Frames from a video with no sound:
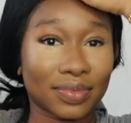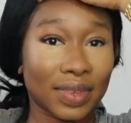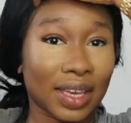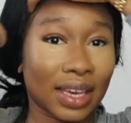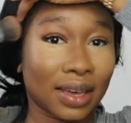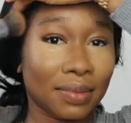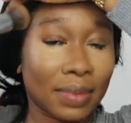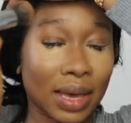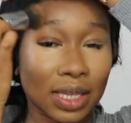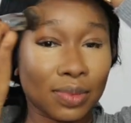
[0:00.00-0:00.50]

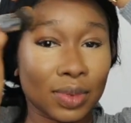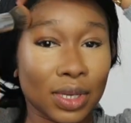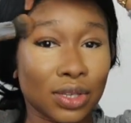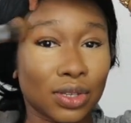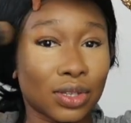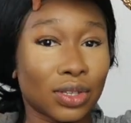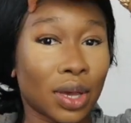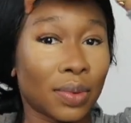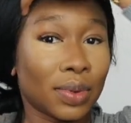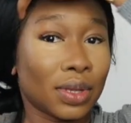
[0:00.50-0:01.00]
It makes me
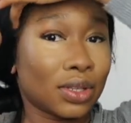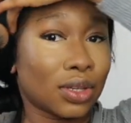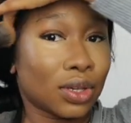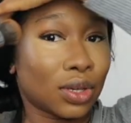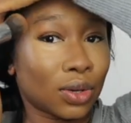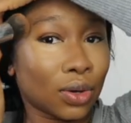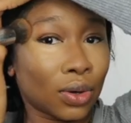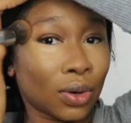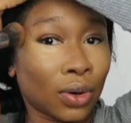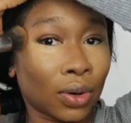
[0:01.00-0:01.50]
so
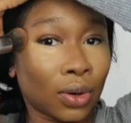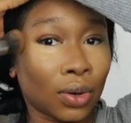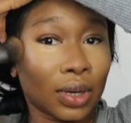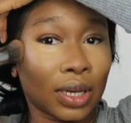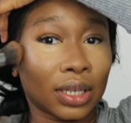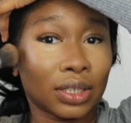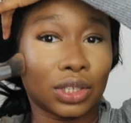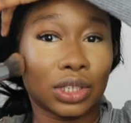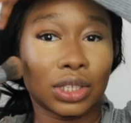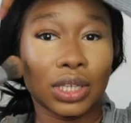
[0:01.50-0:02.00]
insecure.
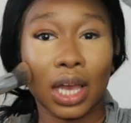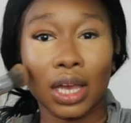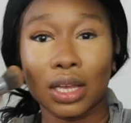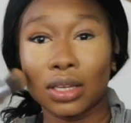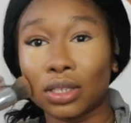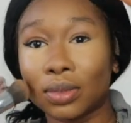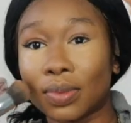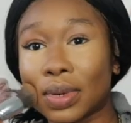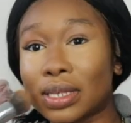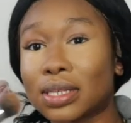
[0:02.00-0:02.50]
It's
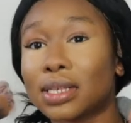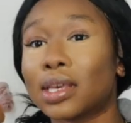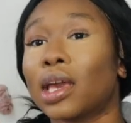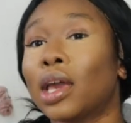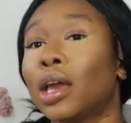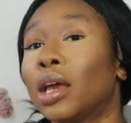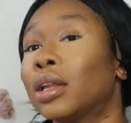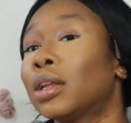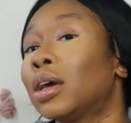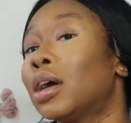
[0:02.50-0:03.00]
changed my
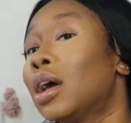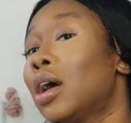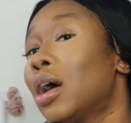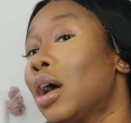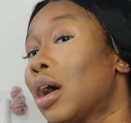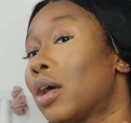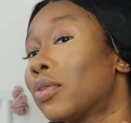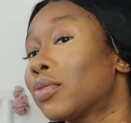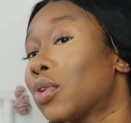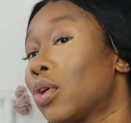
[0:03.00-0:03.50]
skin.
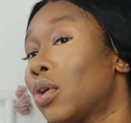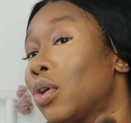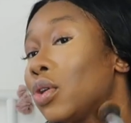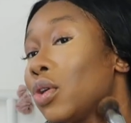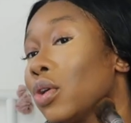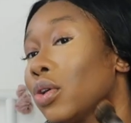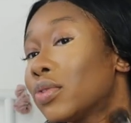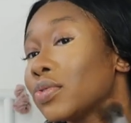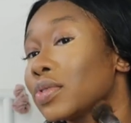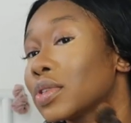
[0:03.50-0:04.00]
I've got a
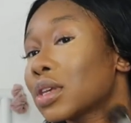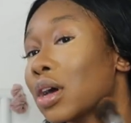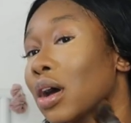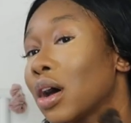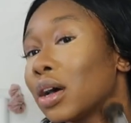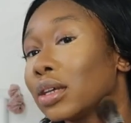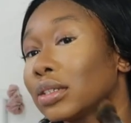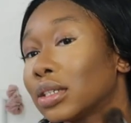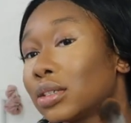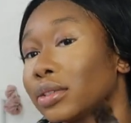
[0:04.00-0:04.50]
lot of
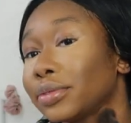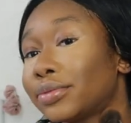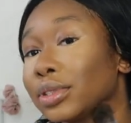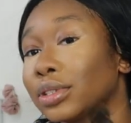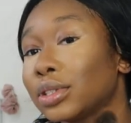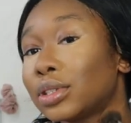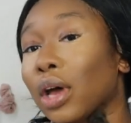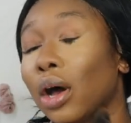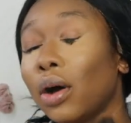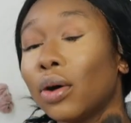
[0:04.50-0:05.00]
scars as a
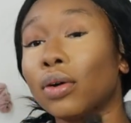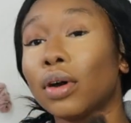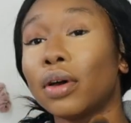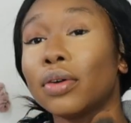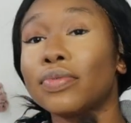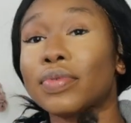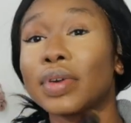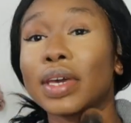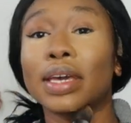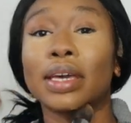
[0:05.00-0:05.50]
result
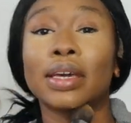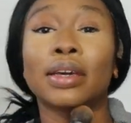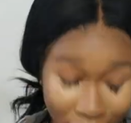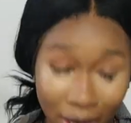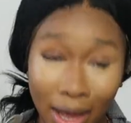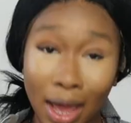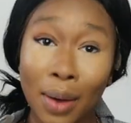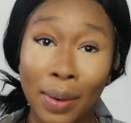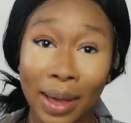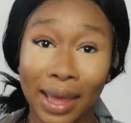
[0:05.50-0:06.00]
of it. Your
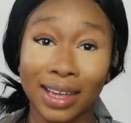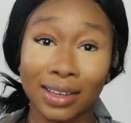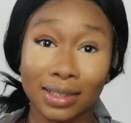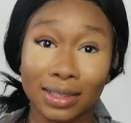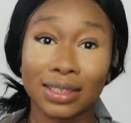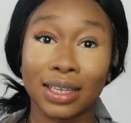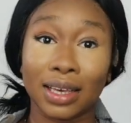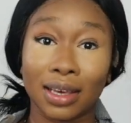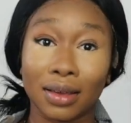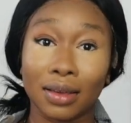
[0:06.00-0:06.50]
girl
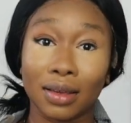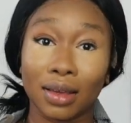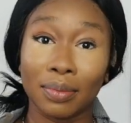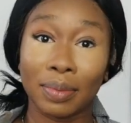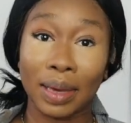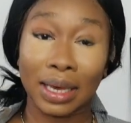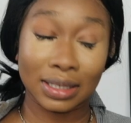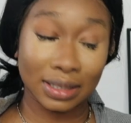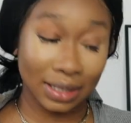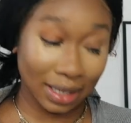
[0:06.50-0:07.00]
hates it,
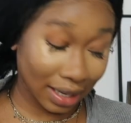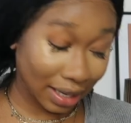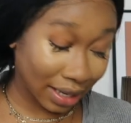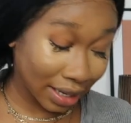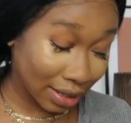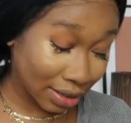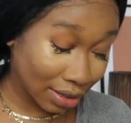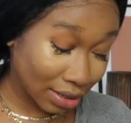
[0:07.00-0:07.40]
basically.